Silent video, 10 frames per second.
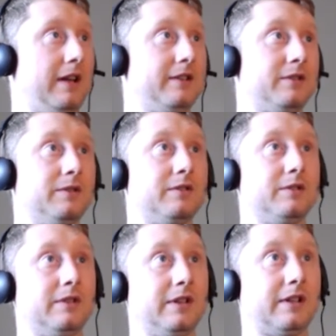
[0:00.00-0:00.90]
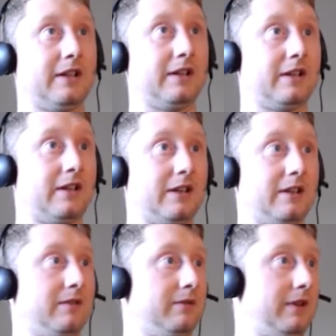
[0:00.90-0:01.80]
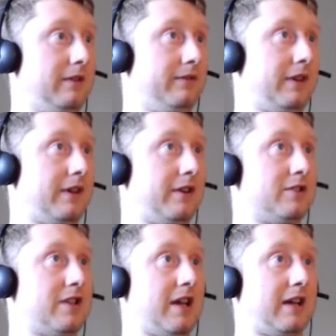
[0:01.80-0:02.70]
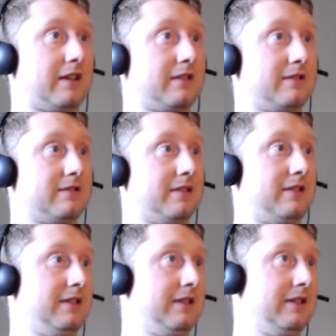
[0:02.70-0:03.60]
We're not doing too good here. We've got our jacks.